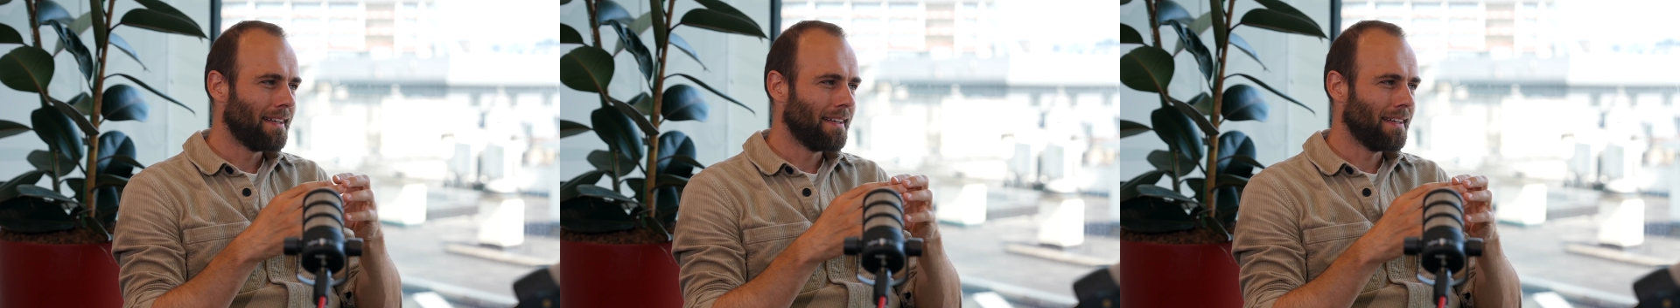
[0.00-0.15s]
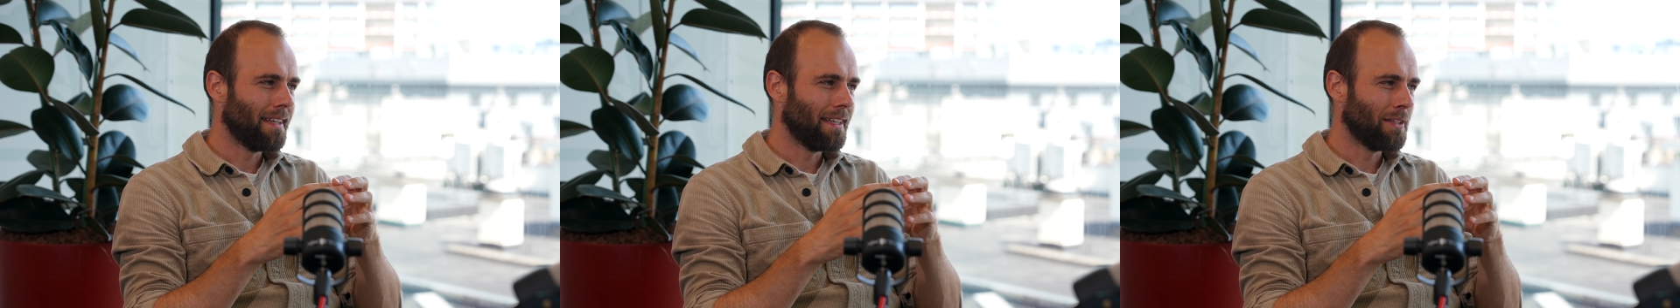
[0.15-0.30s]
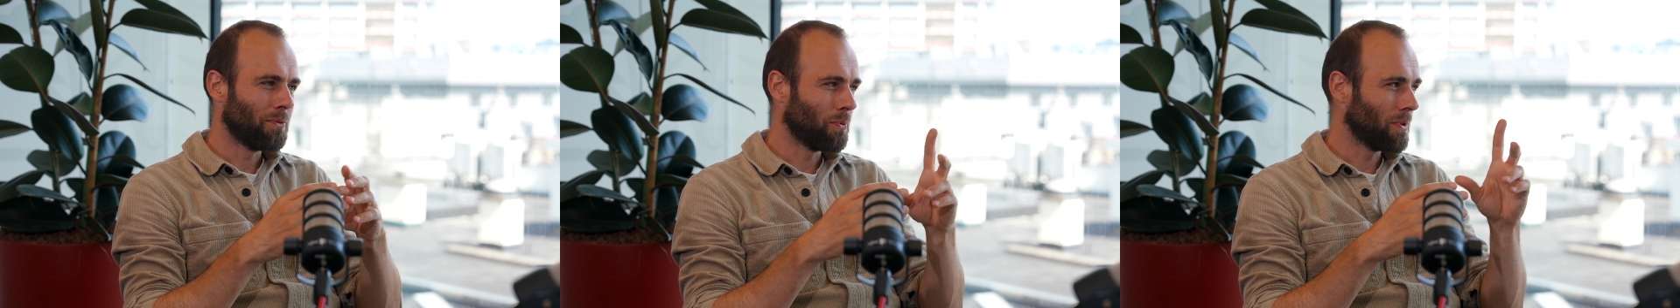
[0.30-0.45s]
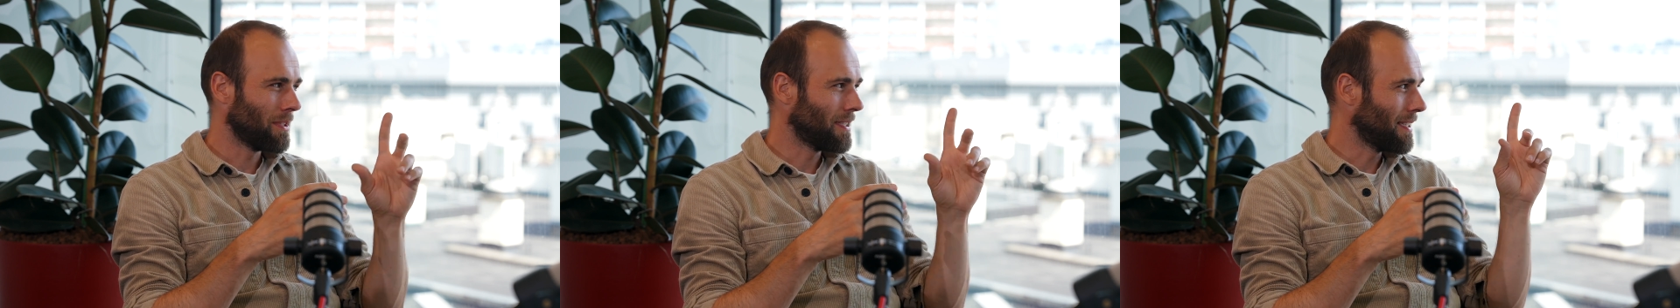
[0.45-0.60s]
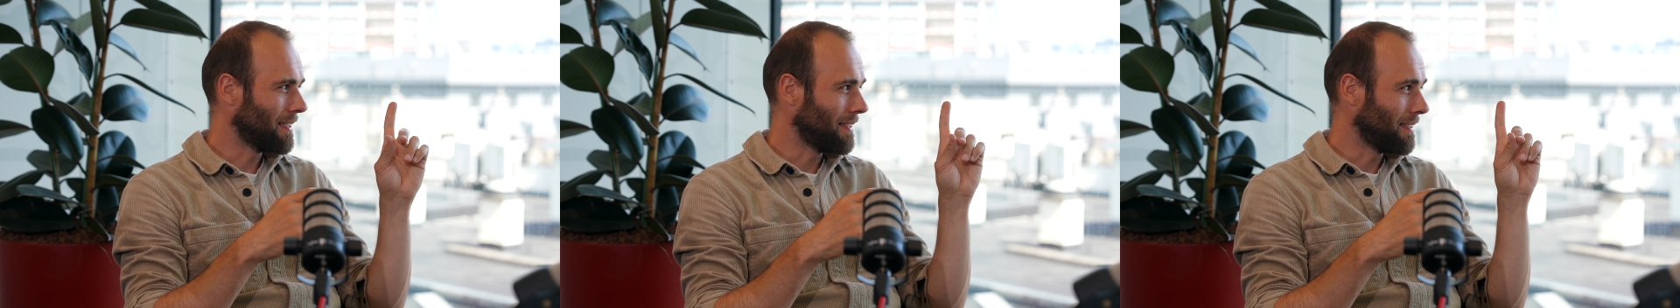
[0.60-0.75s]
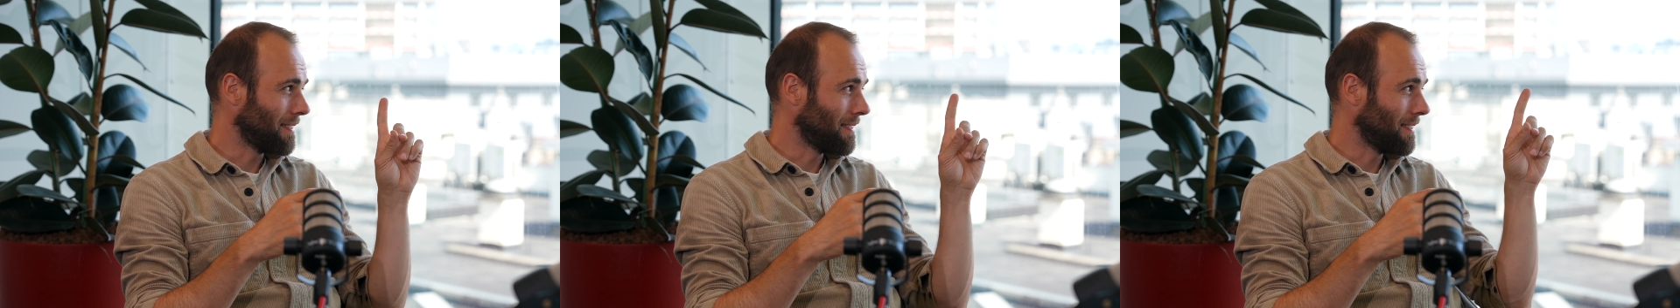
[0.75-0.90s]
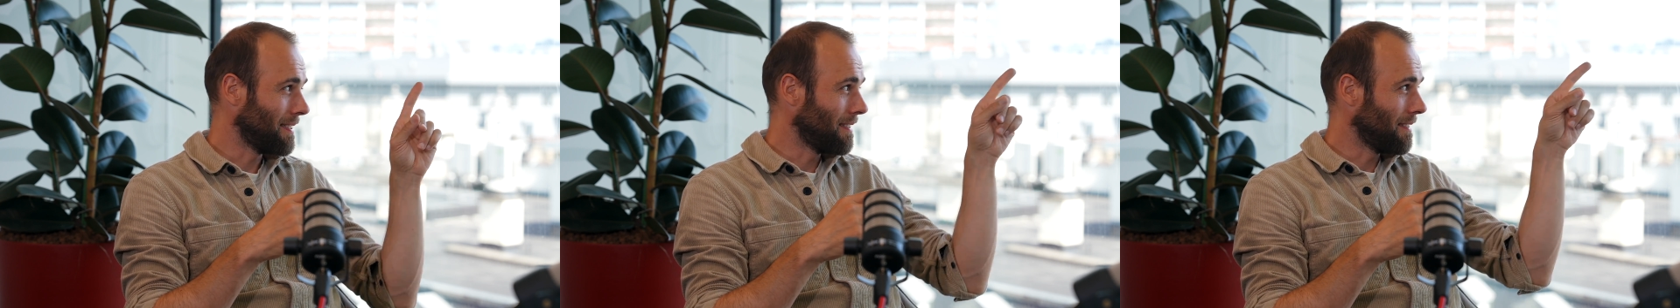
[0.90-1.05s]
It was
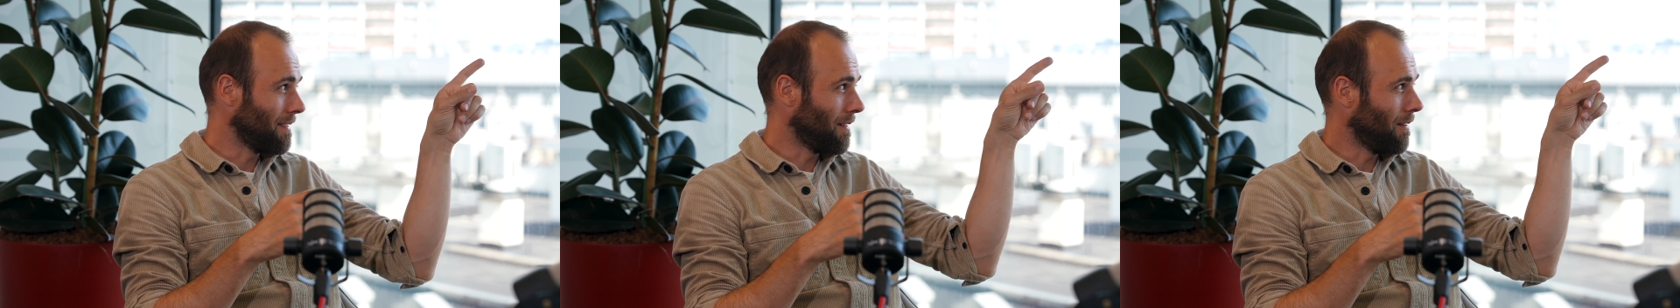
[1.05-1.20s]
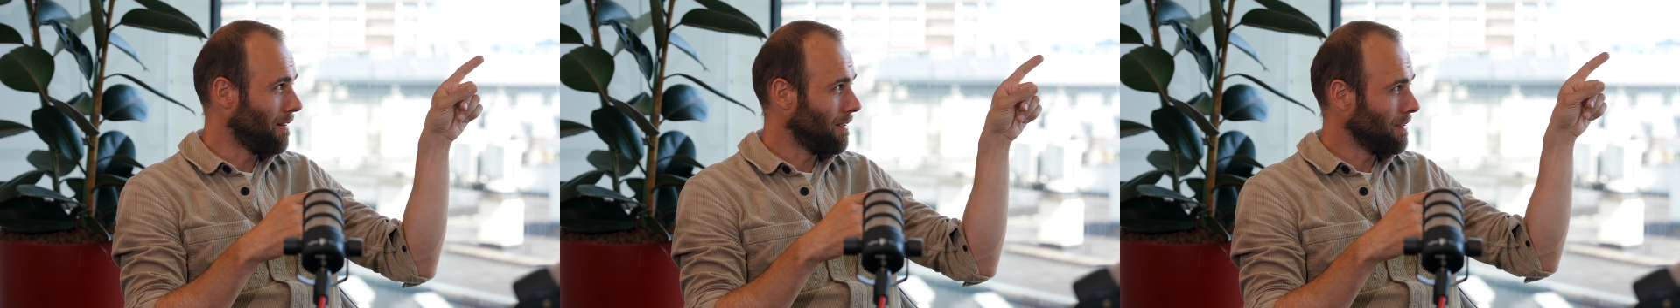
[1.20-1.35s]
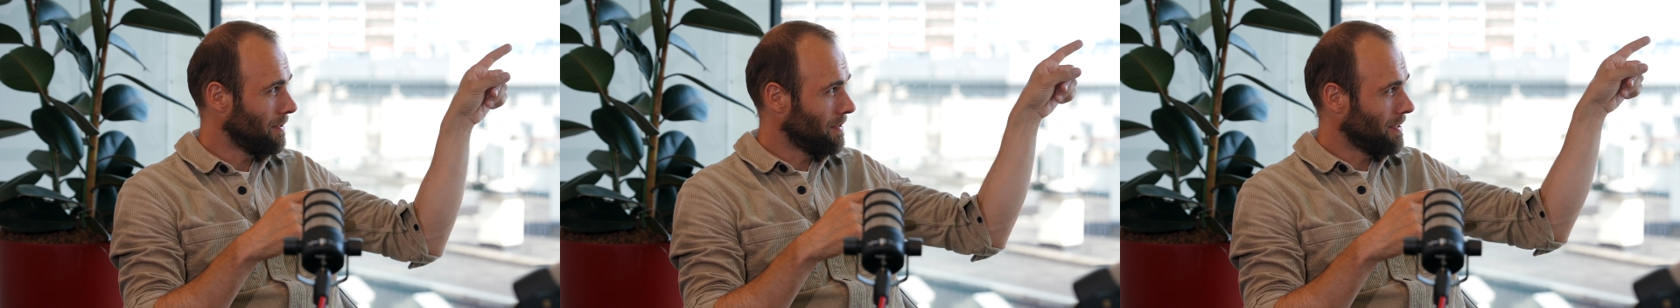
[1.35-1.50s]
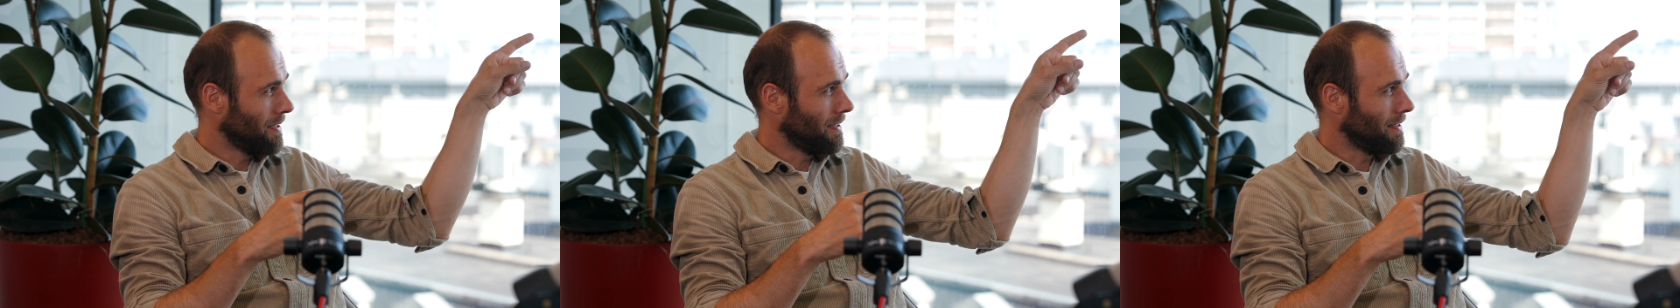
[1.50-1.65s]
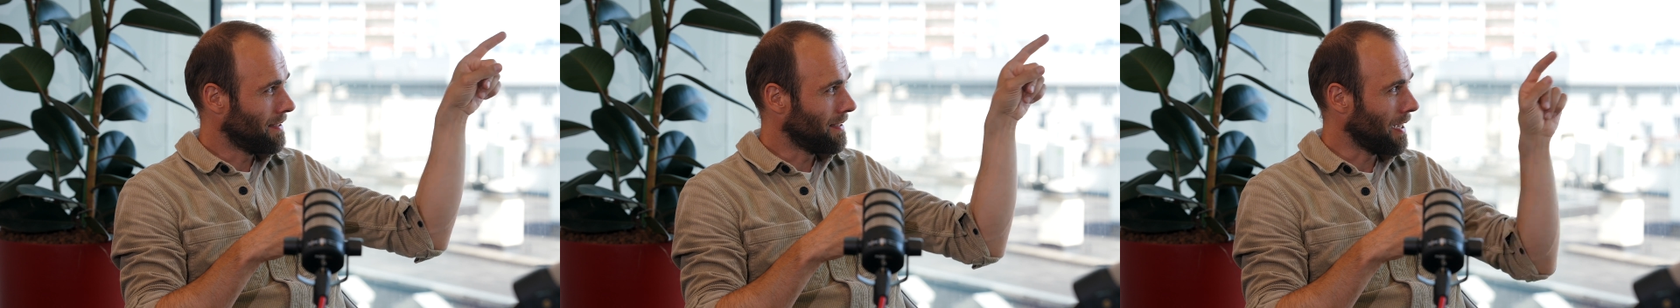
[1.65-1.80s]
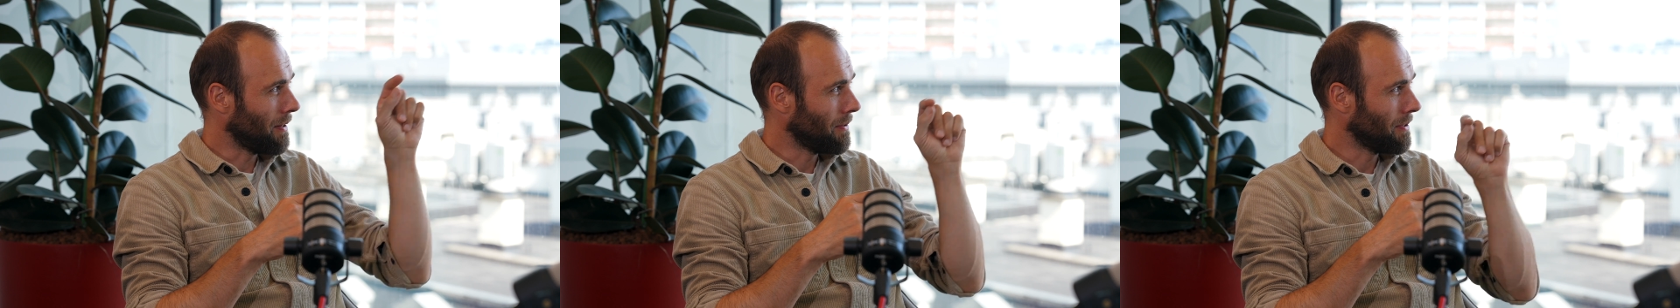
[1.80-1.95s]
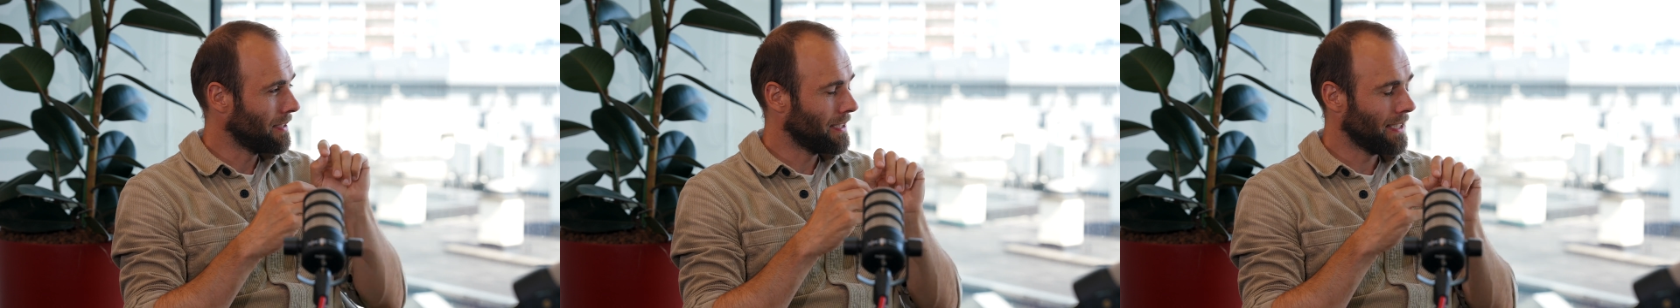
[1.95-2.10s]
at the City Hall, you see the
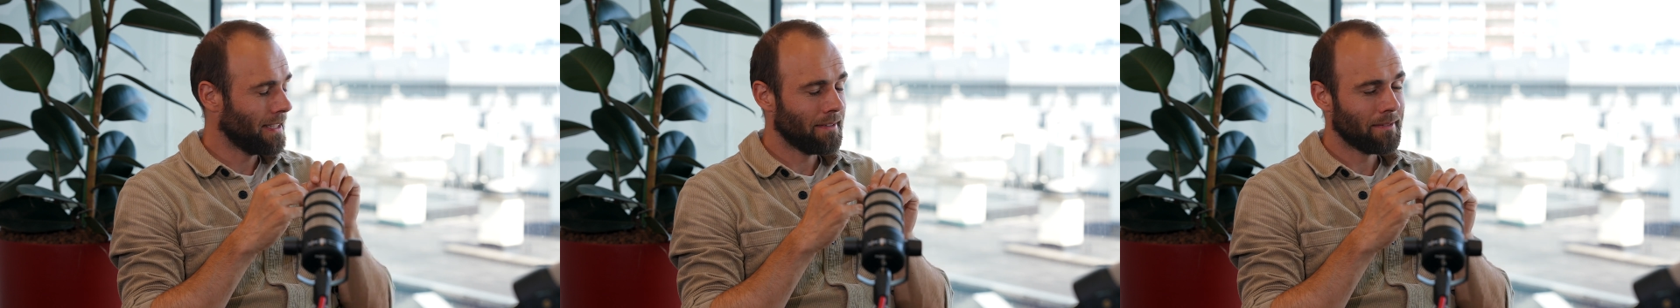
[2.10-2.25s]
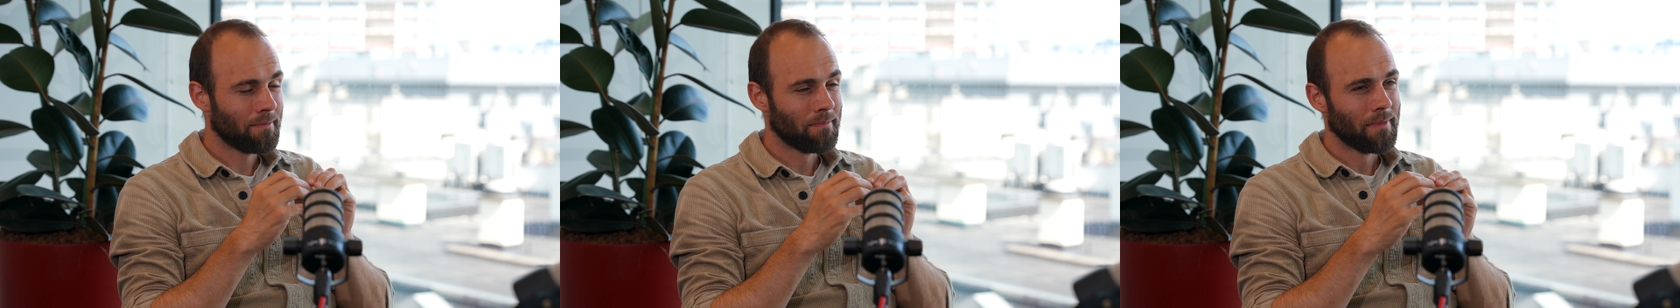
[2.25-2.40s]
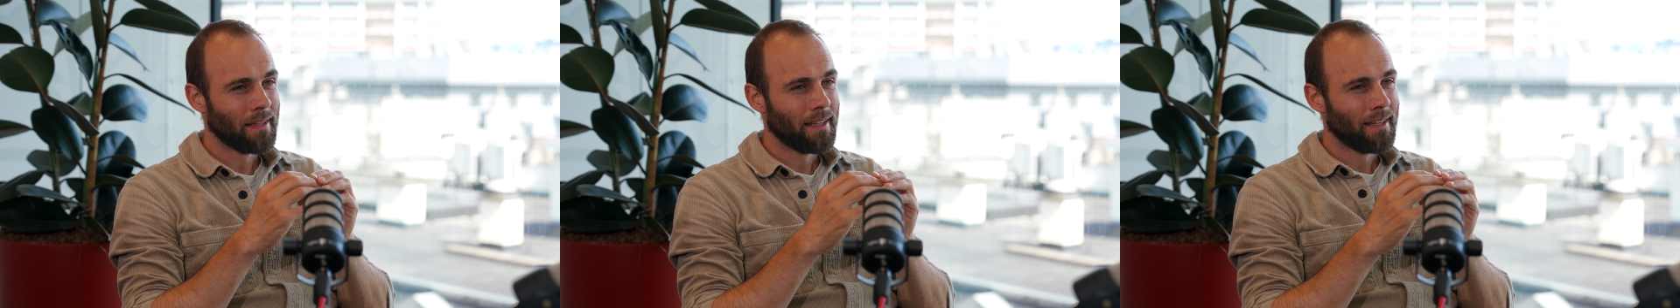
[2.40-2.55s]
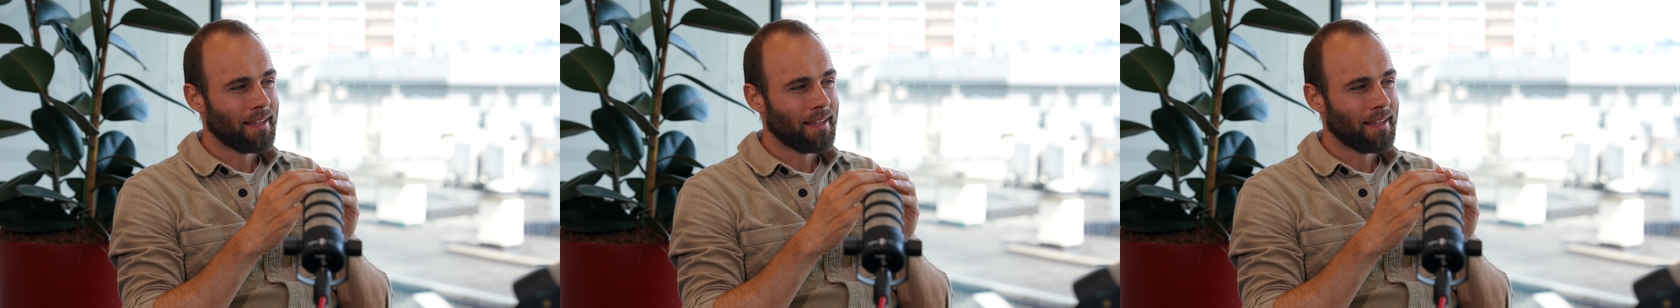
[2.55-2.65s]
tower there.